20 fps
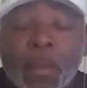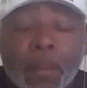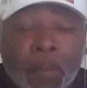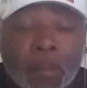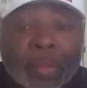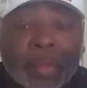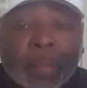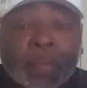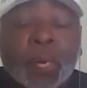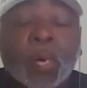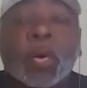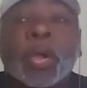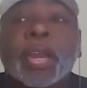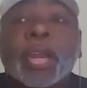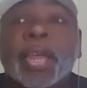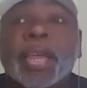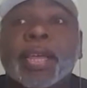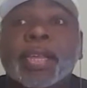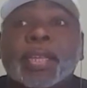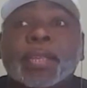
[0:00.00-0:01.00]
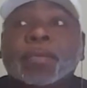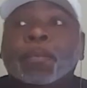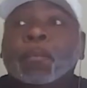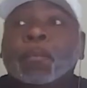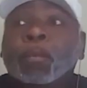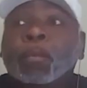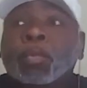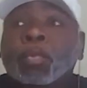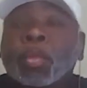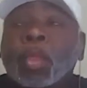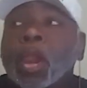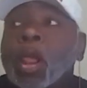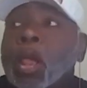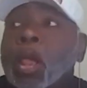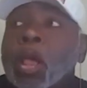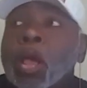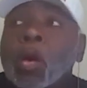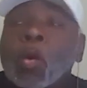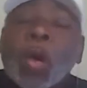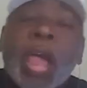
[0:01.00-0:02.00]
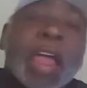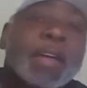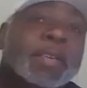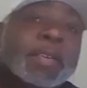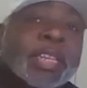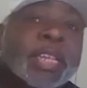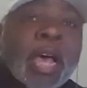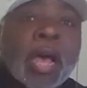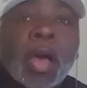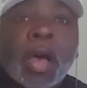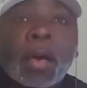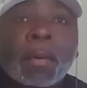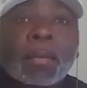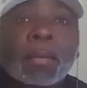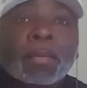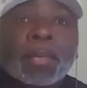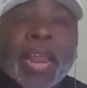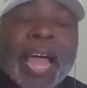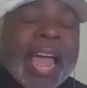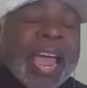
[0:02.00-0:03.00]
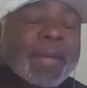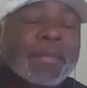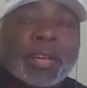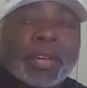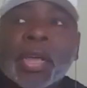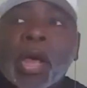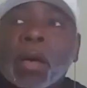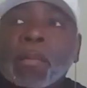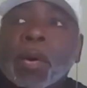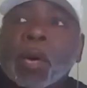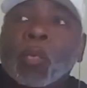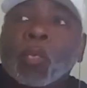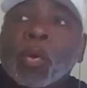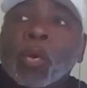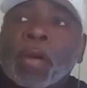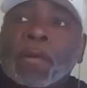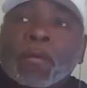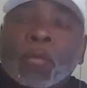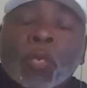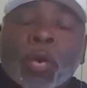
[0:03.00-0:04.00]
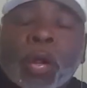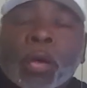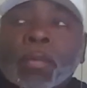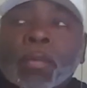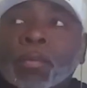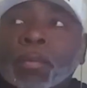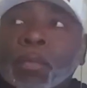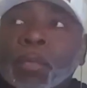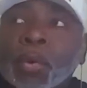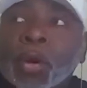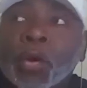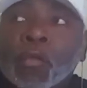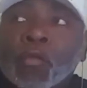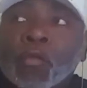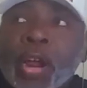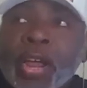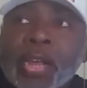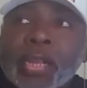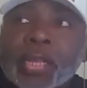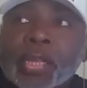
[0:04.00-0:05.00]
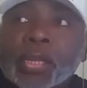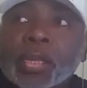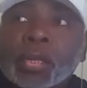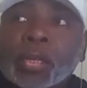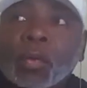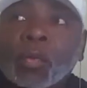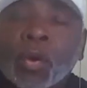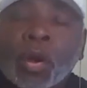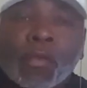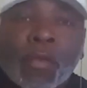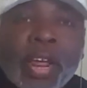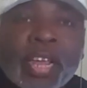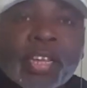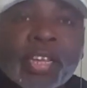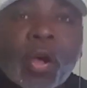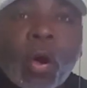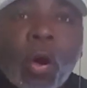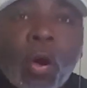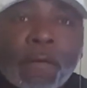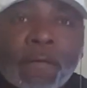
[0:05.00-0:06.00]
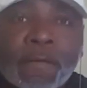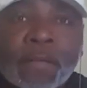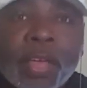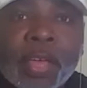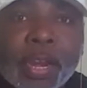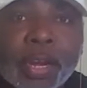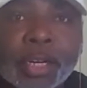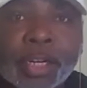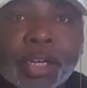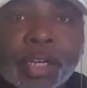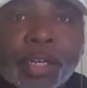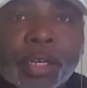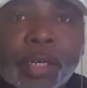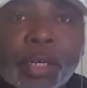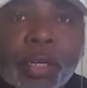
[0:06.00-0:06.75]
But the point is, every time, not every time, but when a when a when a race when a race car finished